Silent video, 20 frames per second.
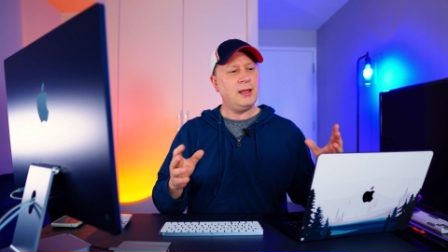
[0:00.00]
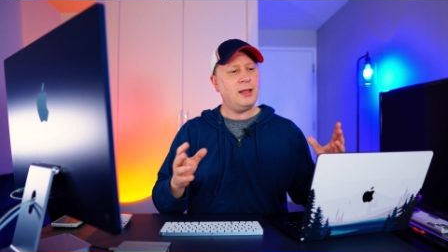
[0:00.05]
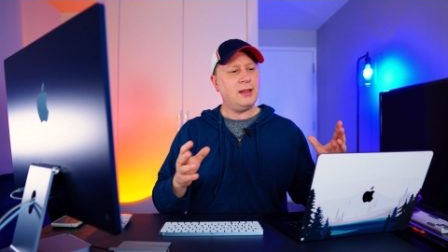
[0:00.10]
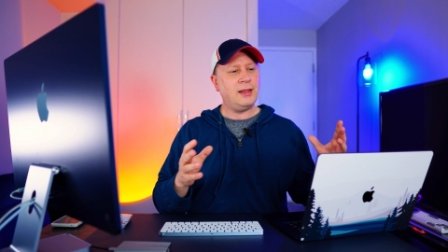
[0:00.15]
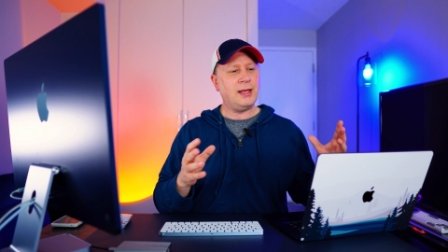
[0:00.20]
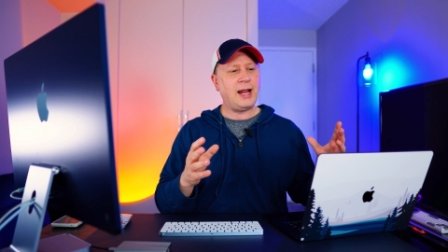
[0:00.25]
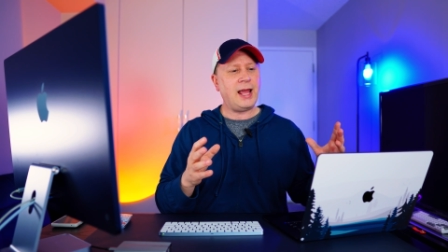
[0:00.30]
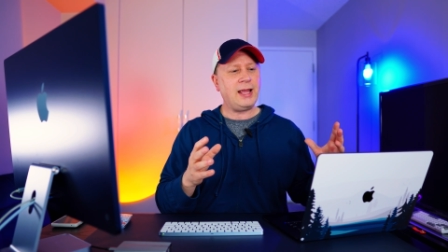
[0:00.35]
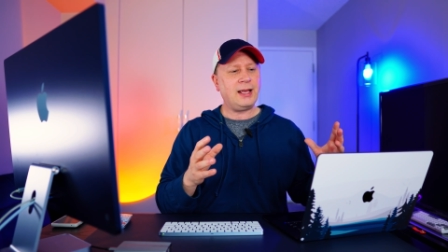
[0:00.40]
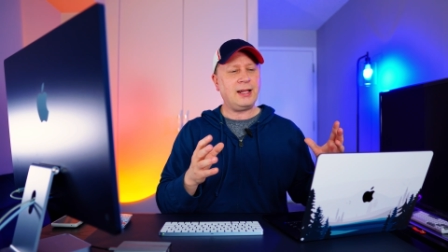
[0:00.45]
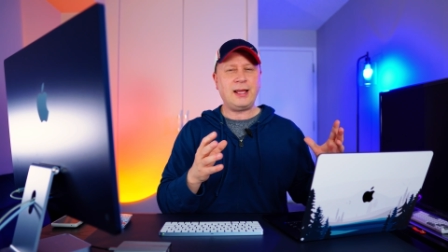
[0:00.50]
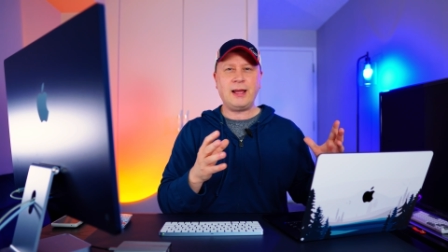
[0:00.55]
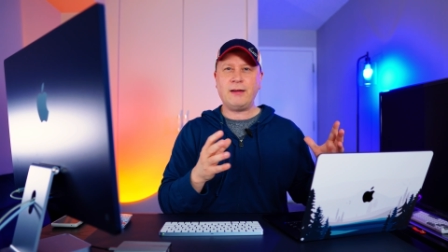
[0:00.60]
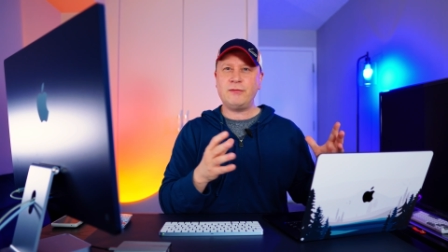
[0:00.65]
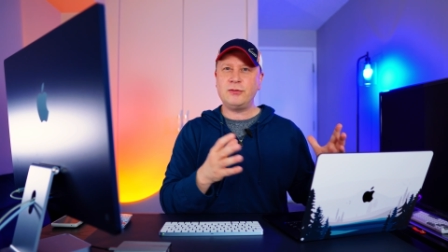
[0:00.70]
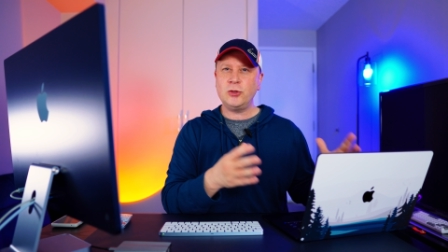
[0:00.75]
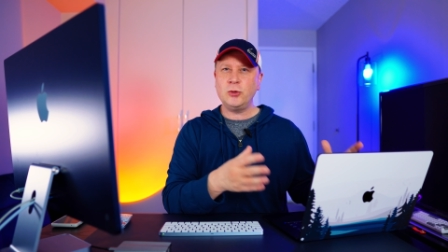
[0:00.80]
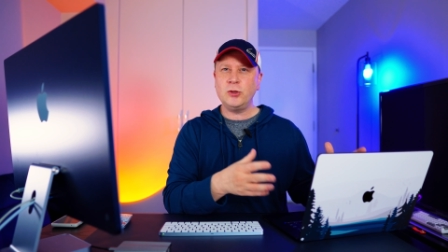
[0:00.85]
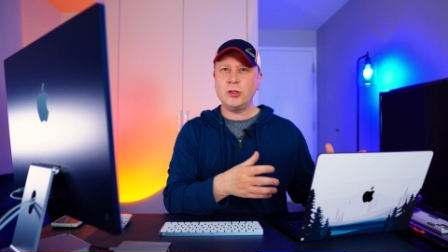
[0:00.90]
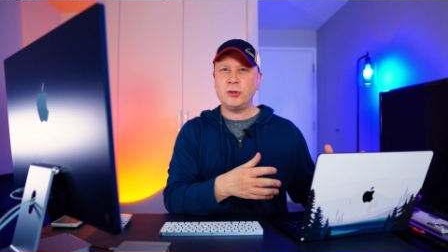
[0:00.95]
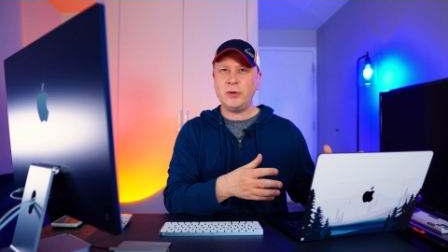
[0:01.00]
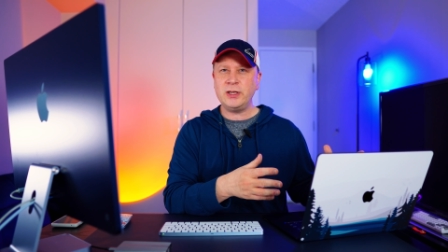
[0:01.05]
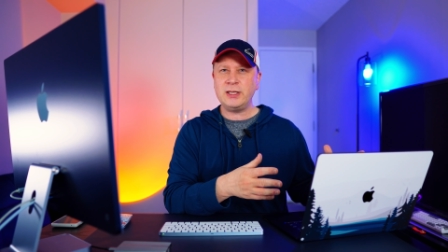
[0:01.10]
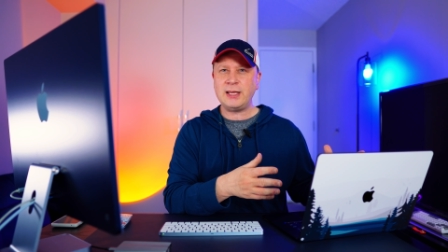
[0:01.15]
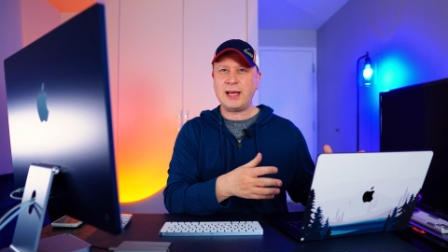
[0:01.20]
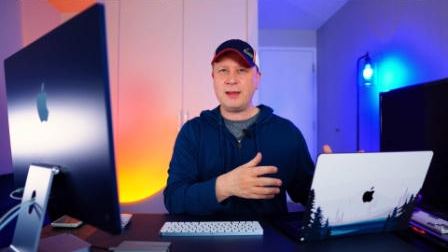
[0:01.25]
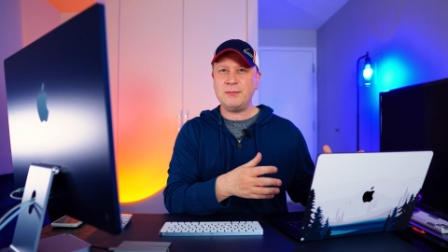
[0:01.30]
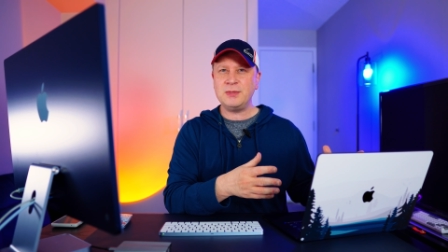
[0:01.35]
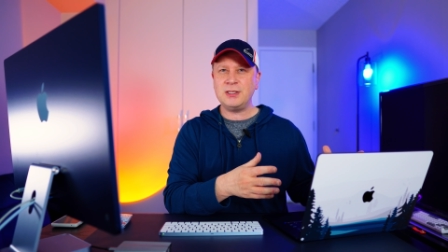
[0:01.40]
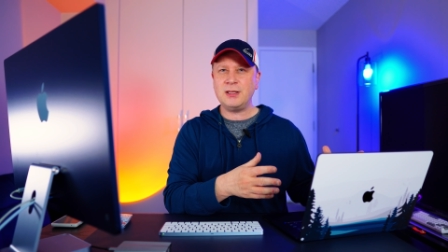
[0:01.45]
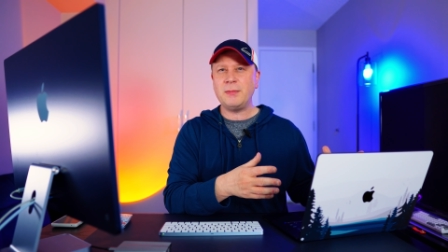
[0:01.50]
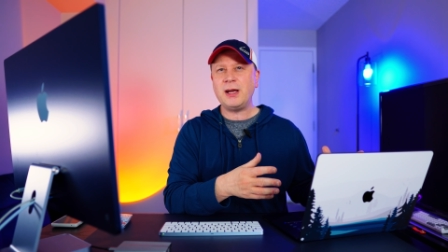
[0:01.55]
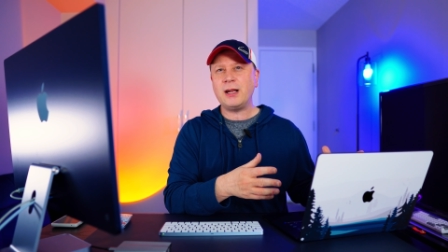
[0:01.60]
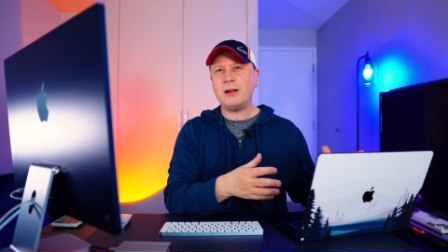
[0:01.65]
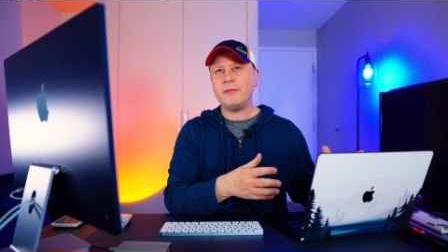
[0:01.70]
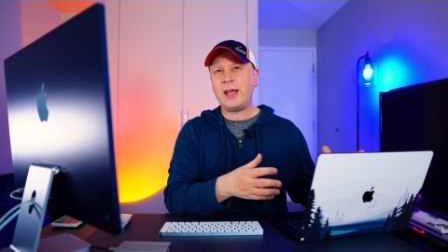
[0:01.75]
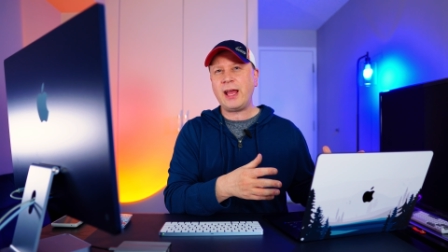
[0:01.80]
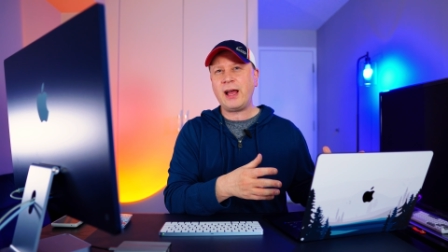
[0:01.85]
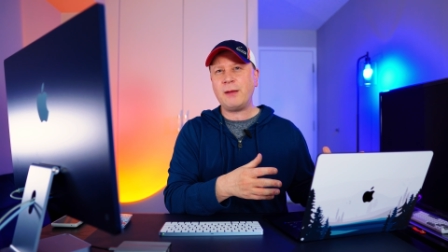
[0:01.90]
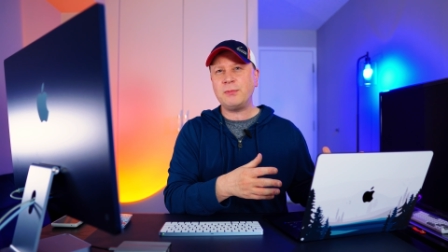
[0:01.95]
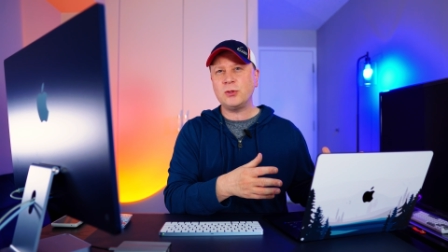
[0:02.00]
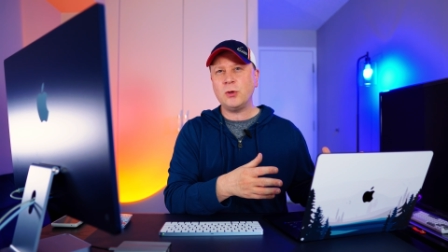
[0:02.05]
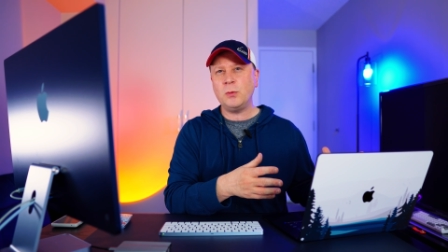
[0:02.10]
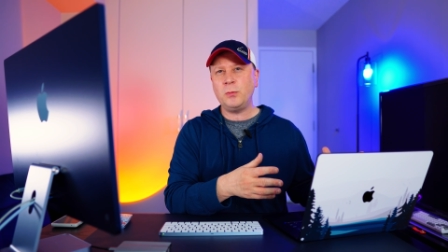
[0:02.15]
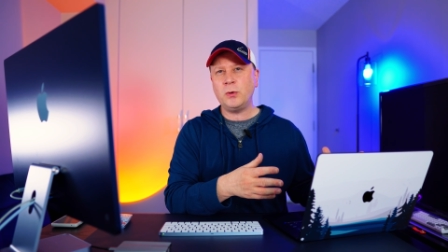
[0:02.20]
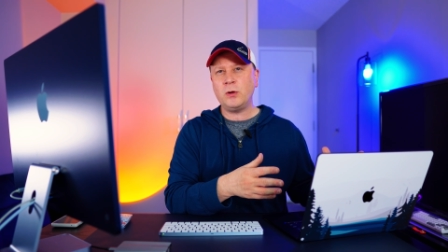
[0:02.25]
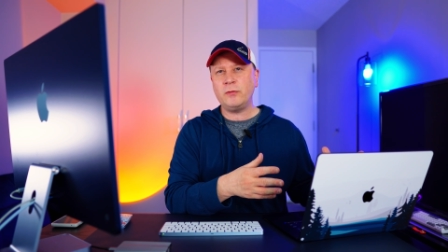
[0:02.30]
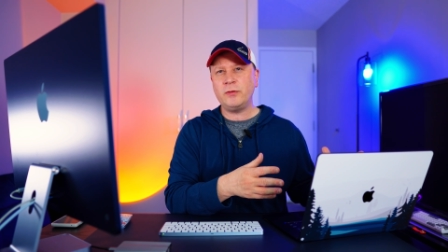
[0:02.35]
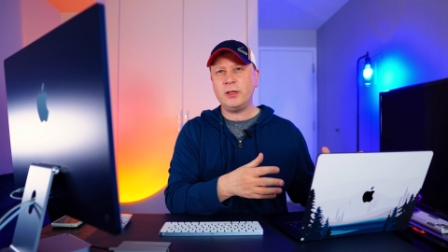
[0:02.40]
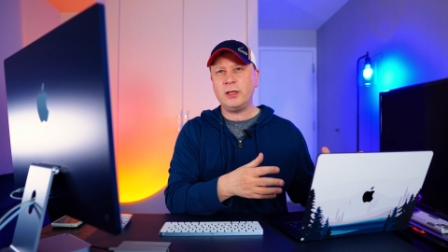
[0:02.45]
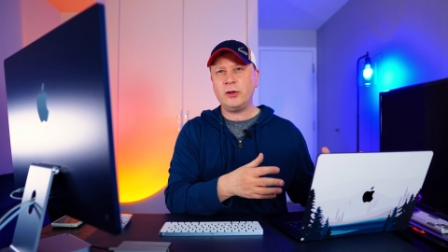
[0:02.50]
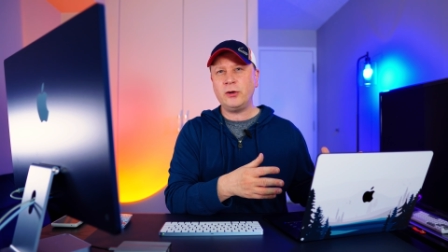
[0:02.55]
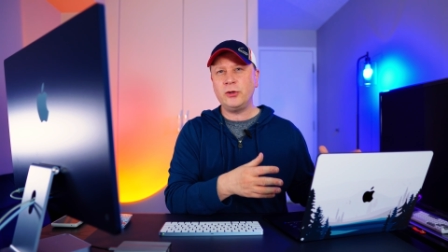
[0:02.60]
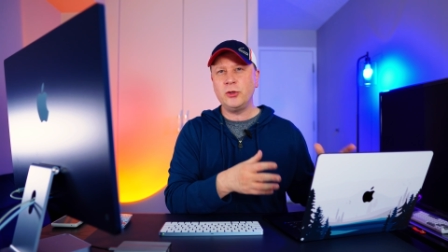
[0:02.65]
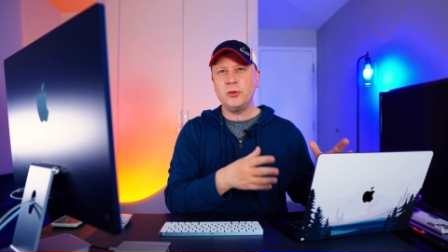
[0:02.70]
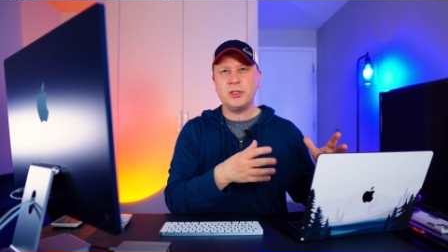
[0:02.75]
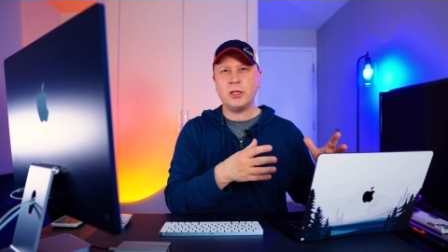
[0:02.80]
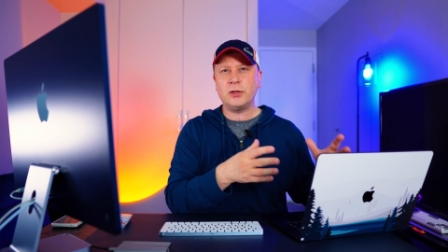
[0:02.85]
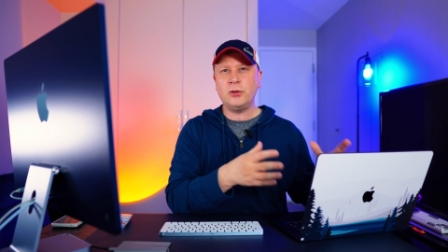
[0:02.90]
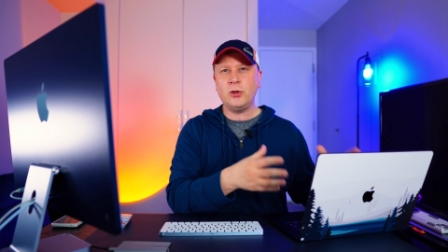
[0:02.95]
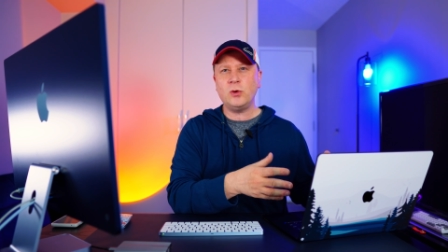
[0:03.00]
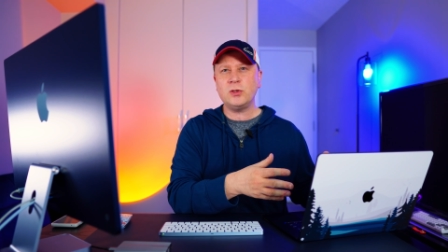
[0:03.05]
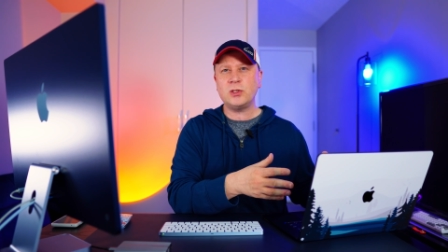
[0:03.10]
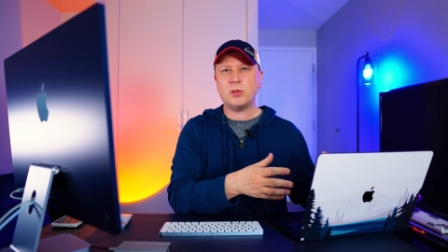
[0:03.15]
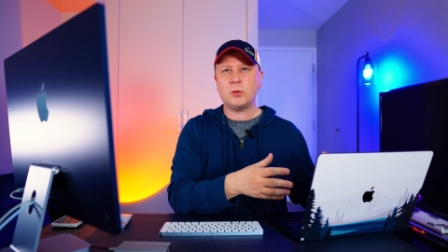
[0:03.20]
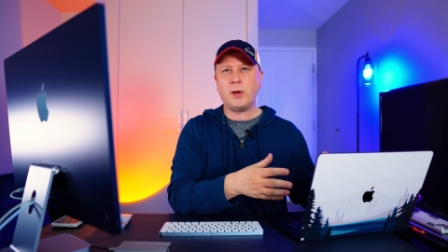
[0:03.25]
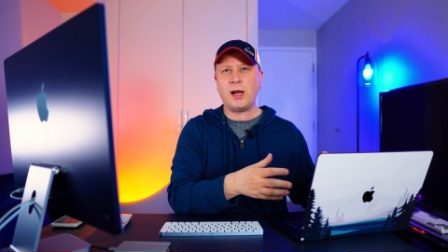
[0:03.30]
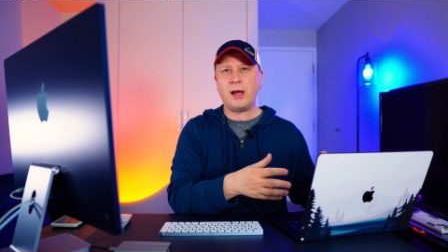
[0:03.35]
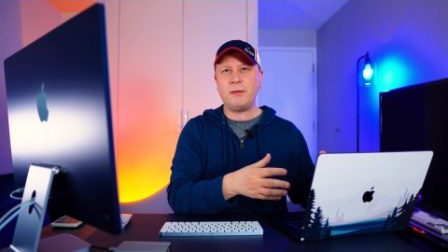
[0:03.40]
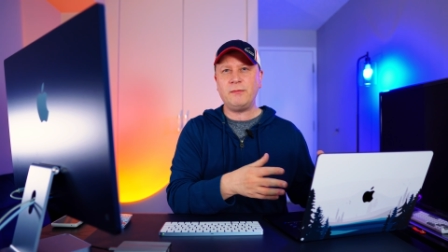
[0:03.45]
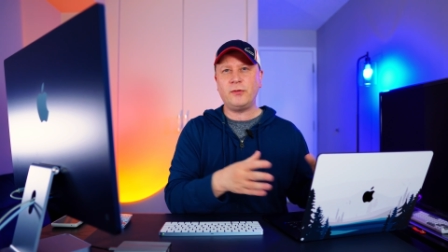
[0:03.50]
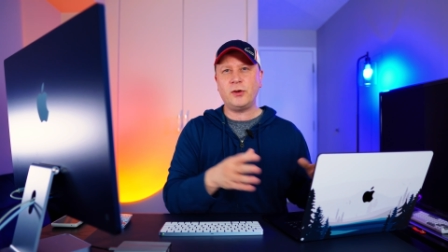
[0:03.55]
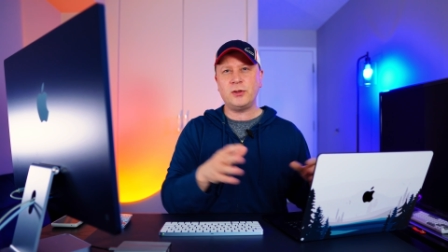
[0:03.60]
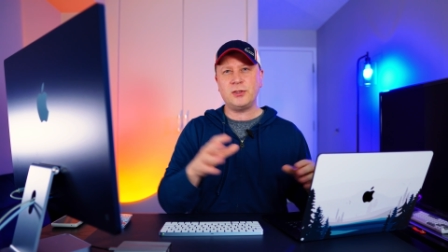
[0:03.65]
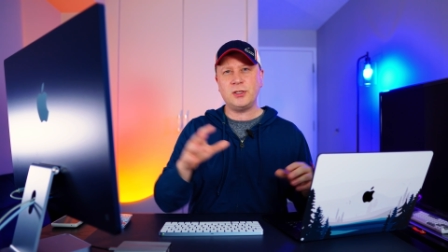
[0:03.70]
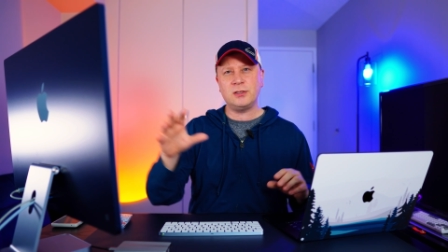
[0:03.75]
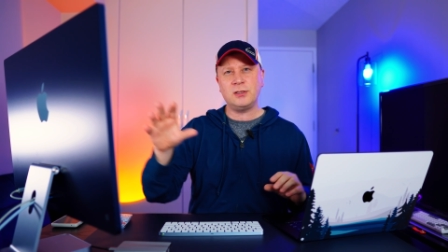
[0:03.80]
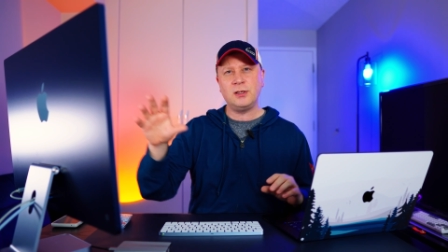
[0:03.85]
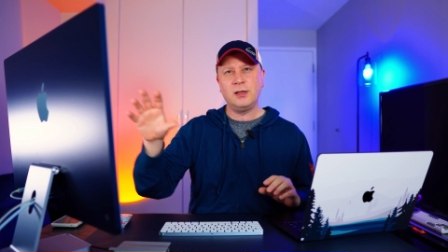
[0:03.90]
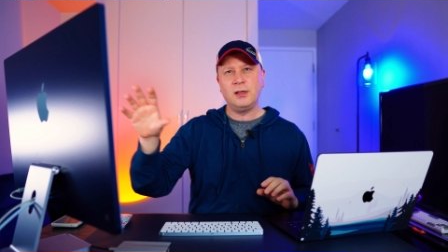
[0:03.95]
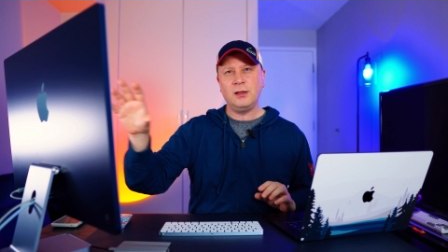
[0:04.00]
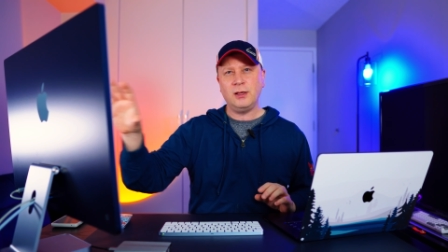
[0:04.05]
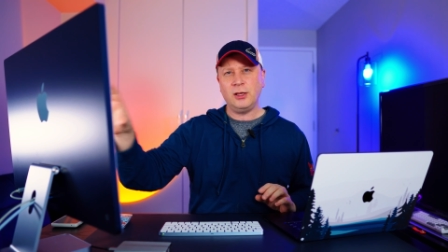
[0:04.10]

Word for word: that I could have two to three times the amount of apps open over here using no swap versus,